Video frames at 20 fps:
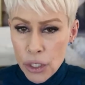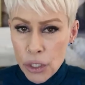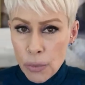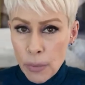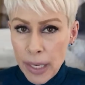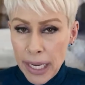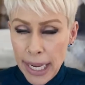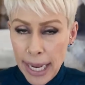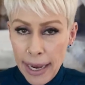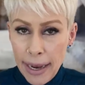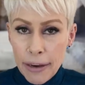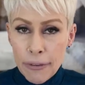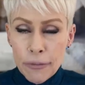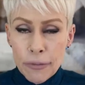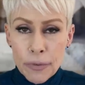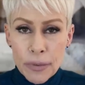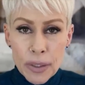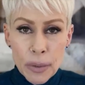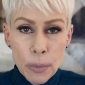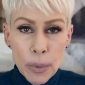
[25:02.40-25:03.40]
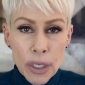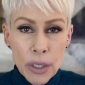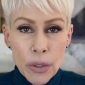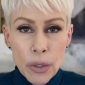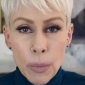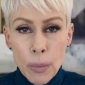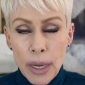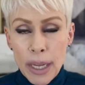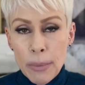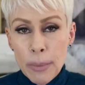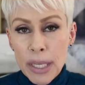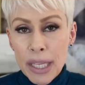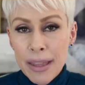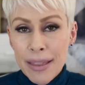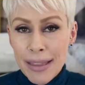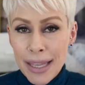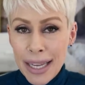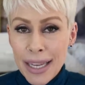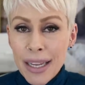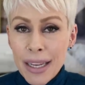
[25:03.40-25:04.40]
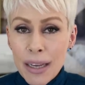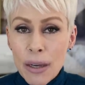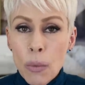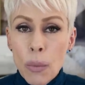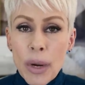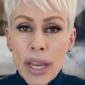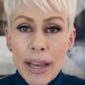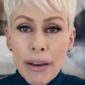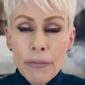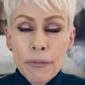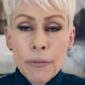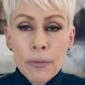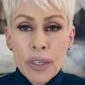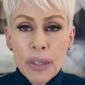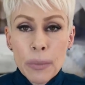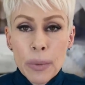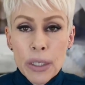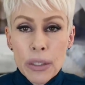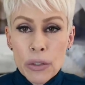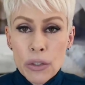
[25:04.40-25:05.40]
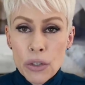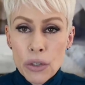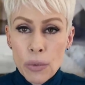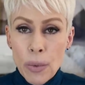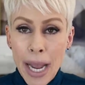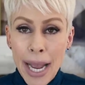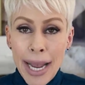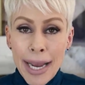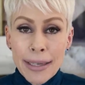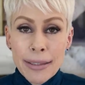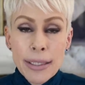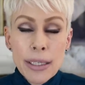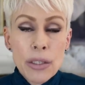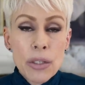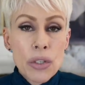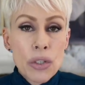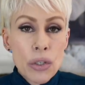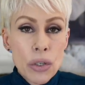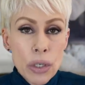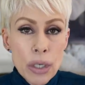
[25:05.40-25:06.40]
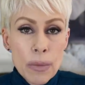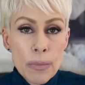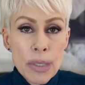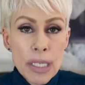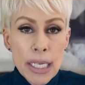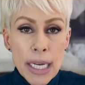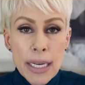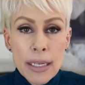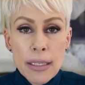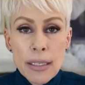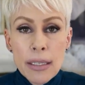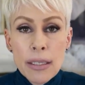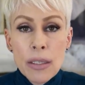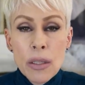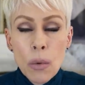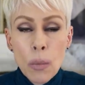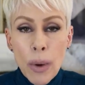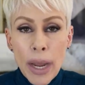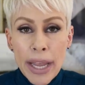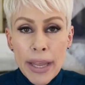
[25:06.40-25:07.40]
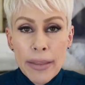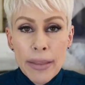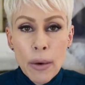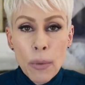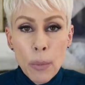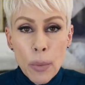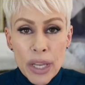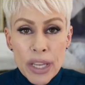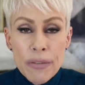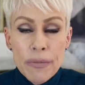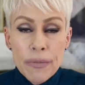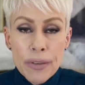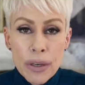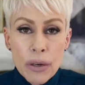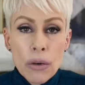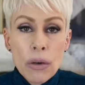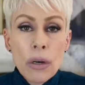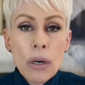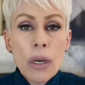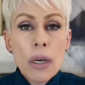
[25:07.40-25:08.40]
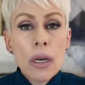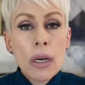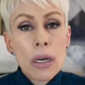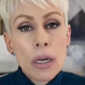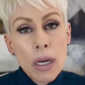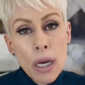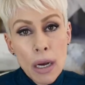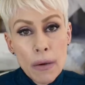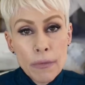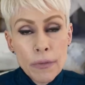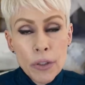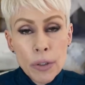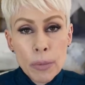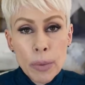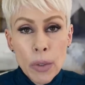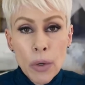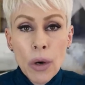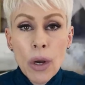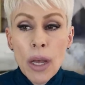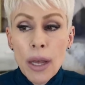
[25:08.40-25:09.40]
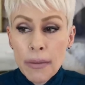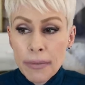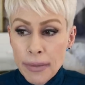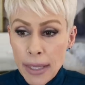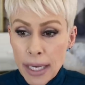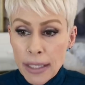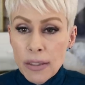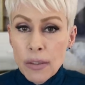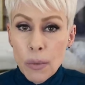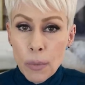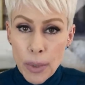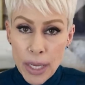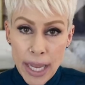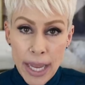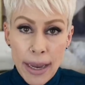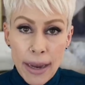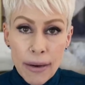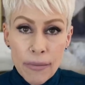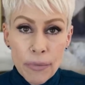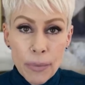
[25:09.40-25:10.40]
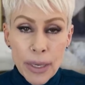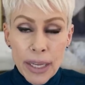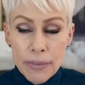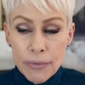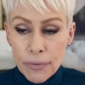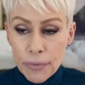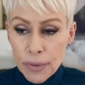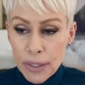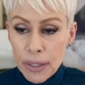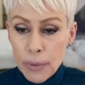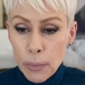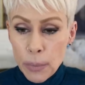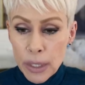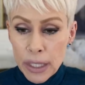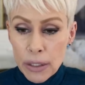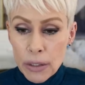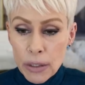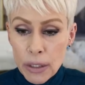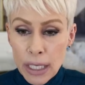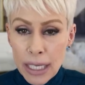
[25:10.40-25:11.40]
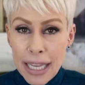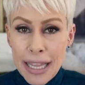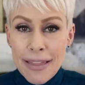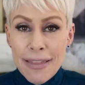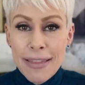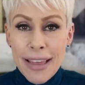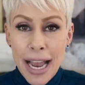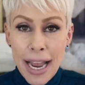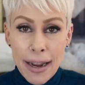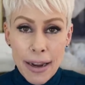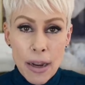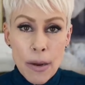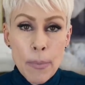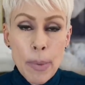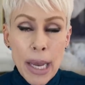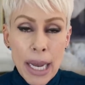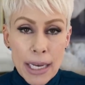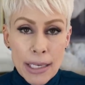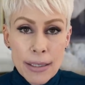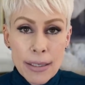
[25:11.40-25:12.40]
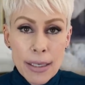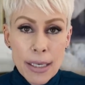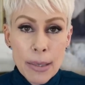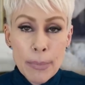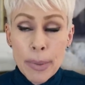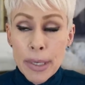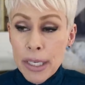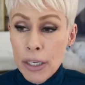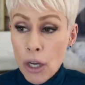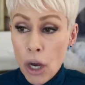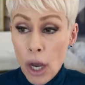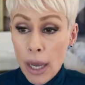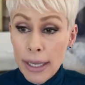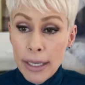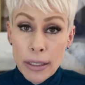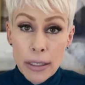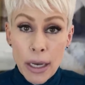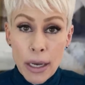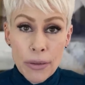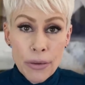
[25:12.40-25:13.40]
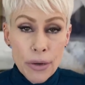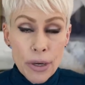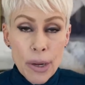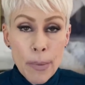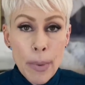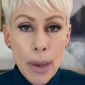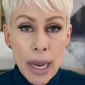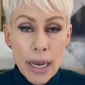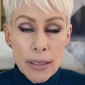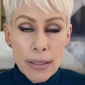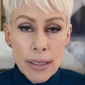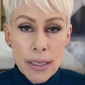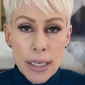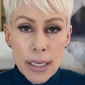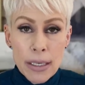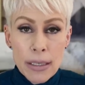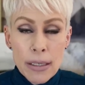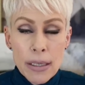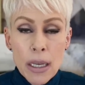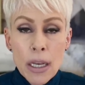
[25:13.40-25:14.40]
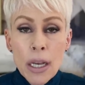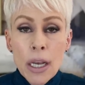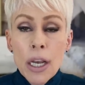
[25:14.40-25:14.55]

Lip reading: do we have free will the way we think. We have free will to act in circumstances the way that we feel comfortable. That's what we have. We have free will in that capacity, but not in other capacities.